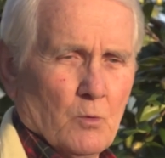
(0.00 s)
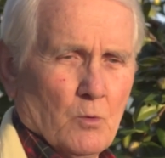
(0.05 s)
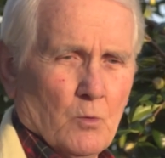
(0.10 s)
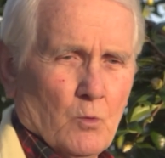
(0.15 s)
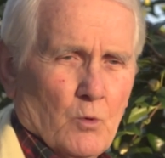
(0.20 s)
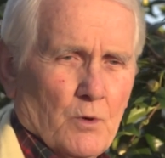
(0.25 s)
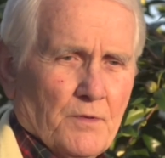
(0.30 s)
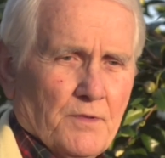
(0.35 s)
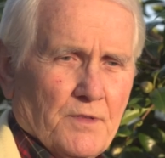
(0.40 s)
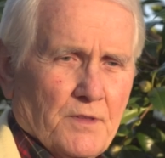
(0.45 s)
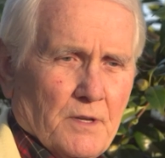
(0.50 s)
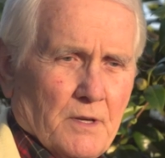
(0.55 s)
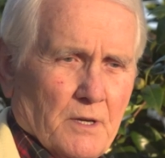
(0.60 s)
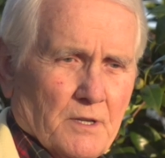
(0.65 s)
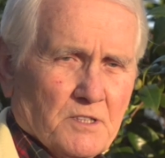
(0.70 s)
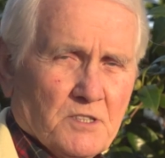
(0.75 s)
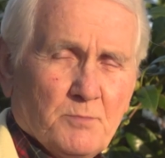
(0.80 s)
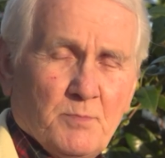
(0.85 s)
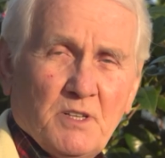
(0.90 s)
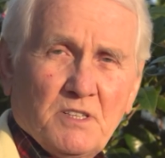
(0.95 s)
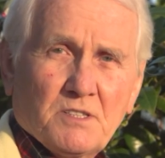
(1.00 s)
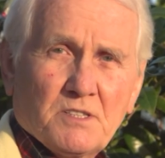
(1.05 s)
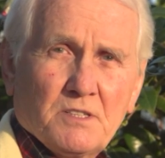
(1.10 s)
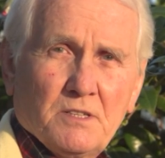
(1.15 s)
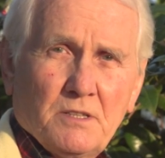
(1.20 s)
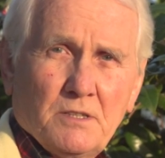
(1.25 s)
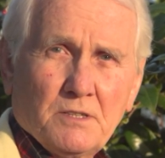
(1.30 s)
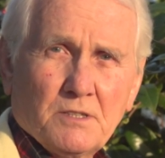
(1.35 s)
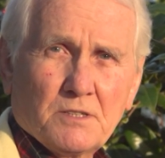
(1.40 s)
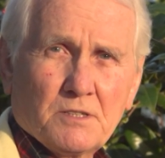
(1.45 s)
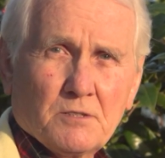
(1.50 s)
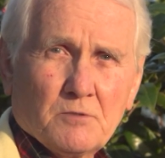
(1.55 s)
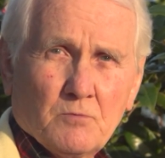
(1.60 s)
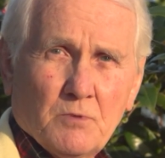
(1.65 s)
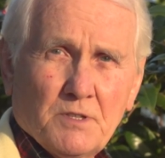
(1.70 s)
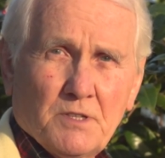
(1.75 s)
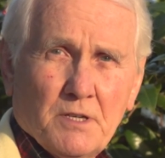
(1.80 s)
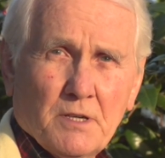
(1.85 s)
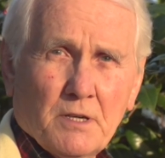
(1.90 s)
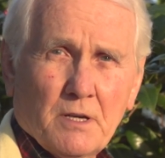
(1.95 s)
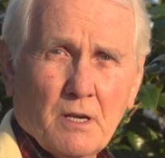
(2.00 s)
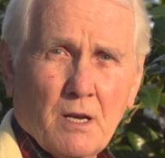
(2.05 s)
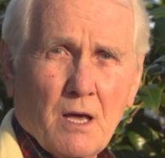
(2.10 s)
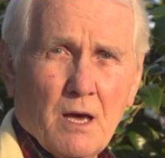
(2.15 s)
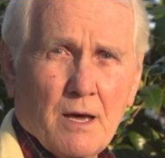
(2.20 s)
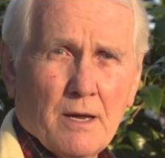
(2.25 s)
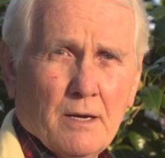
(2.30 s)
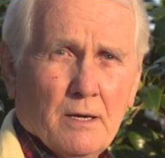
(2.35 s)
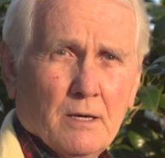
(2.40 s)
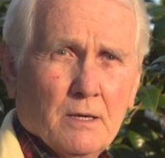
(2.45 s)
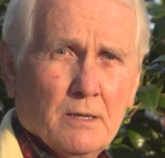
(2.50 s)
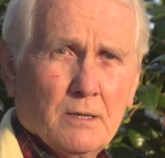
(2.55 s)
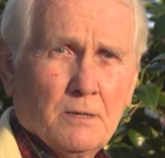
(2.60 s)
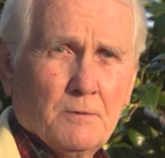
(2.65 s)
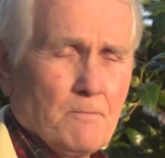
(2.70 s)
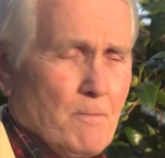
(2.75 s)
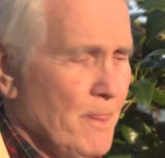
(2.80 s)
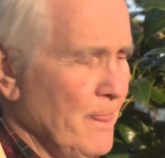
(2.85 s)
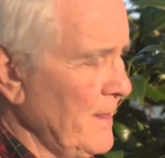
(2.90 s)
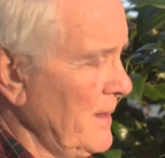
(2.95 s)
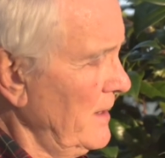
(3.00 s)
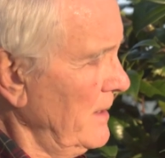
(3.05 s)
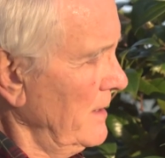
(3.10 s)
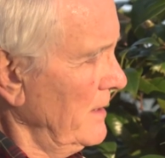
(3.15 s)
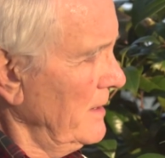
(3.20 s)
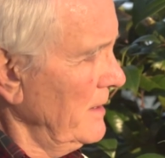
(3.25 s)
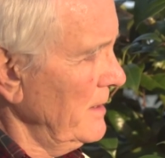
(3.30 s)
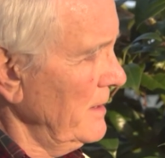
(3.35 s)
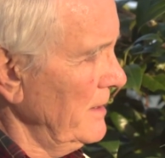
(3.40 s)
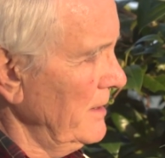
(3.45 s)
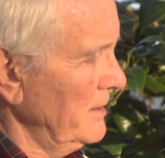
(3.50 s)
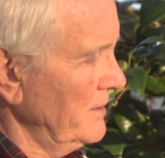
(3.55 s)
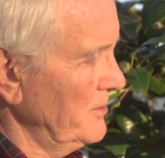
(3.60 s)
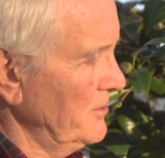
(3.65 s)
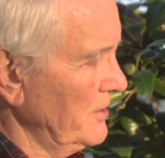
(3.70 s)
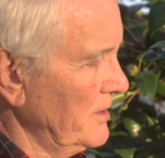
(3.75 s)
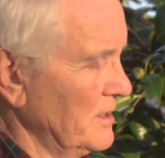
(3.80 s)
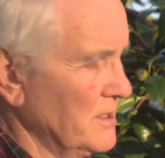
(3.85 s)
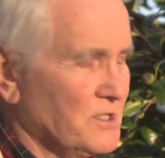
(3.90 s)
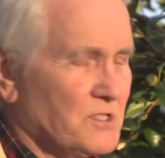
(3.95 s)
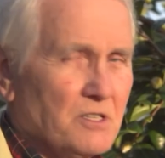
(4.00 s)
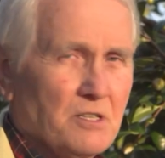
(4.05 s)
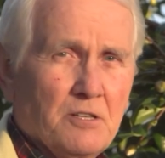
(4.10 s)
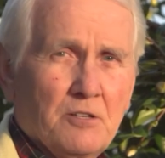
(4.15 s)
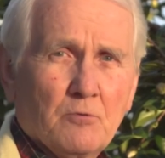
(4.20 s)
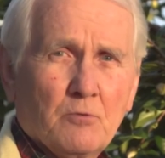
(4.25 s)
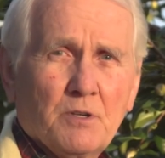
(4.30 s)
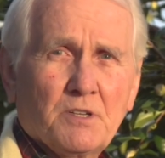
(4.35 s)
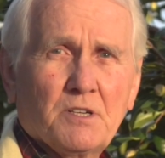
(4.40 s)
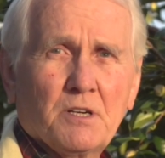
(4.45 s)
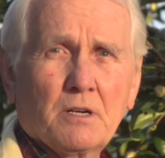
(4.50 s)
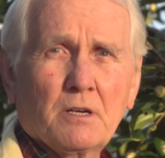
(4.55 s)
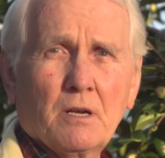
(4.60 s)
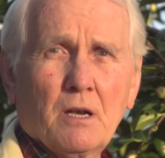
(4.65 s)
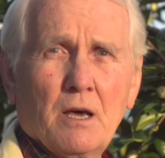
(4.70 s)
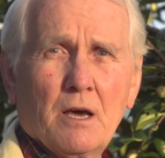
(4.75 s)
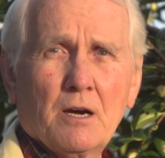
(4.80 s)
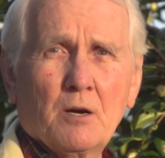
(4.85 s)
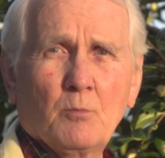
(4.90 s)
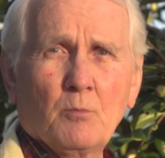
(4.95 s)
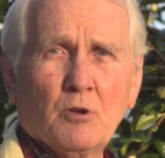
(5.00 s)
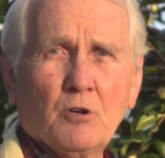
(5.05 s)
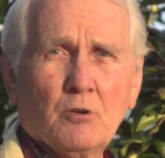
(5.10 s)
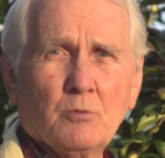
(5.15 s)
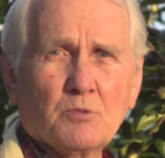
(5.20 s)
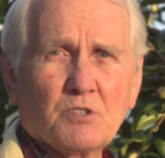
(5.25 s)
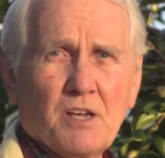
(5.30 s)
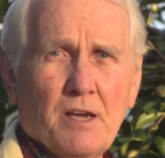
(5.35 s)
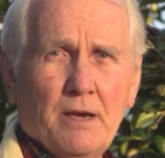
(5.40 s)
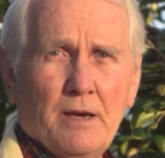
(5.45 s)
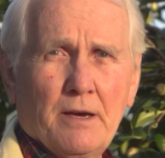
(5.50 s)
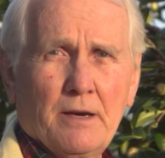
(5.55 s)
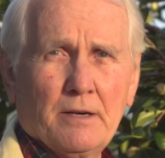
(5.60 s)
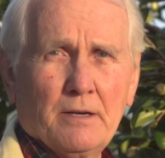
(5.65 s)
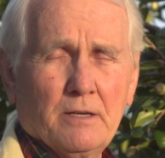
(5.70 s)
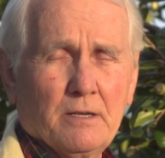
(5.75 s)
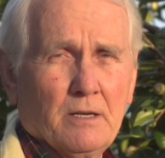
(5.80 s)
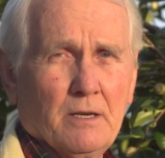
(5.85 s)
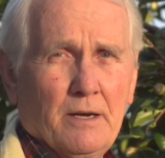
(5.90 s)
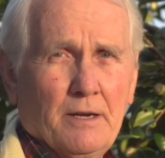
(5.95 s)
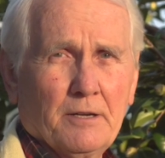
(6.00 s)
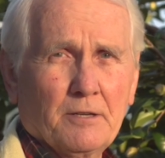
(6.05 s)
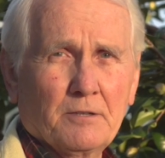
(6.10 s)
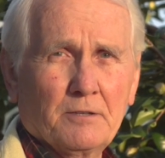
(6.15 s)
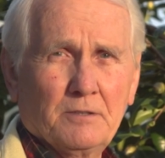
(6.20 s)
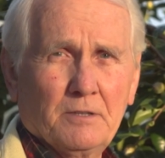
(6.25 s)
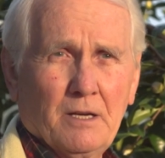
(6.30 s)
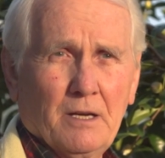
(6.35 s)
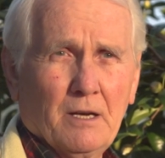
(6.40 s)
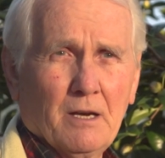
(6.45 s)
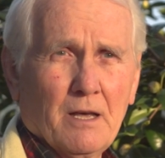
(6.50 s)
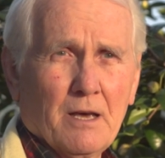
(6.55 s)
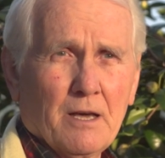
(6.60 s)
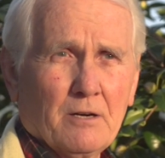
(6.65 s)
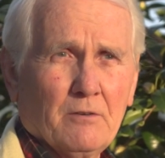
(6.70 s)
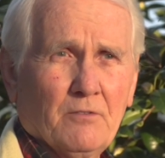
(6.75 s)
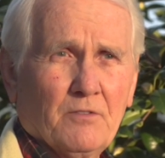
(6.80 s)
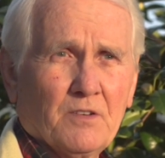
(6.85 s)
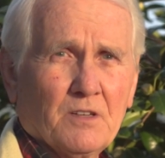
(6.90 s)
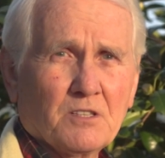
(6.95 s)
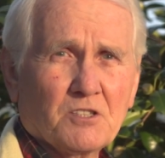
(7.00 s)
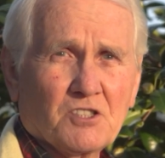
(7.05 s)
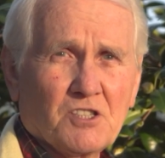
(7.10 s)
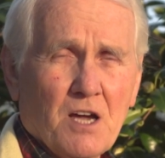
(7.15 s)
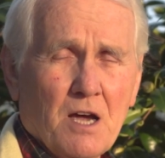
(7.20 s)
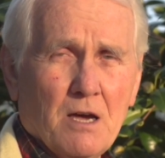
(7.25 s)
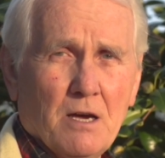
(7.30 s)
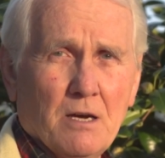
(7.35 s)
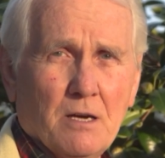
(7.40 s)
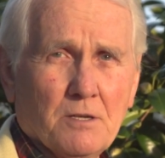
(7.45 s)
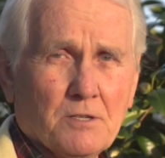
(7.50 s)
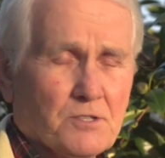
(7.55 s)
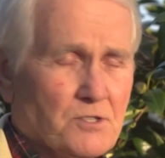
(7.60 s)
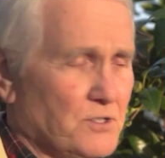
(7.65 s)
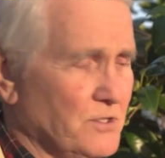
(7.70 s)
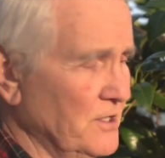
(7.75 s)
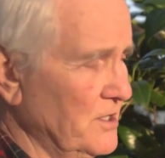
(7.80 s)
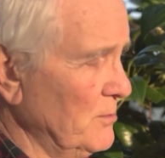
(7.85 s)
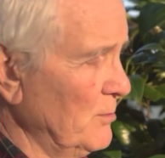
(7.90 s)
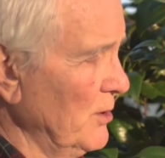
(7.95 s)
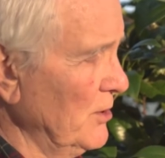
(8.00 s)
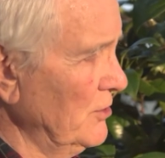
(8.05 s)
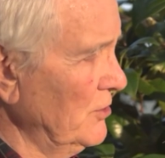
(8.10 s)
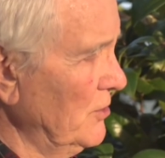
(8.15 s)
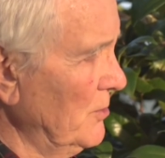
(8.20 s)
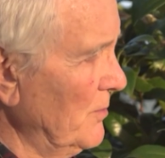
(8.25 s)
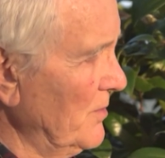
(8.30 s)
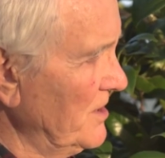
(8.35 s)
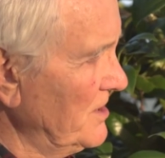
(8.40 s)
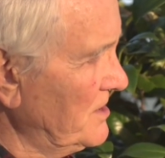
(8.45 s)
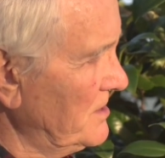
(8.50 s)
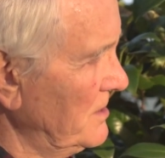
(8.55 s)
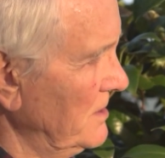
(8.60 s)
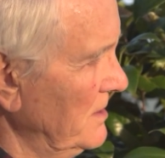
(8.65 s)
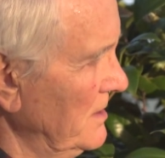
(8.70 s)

with species reticulata, and you can see the reticulata blooms add a lot of size to the bloom. This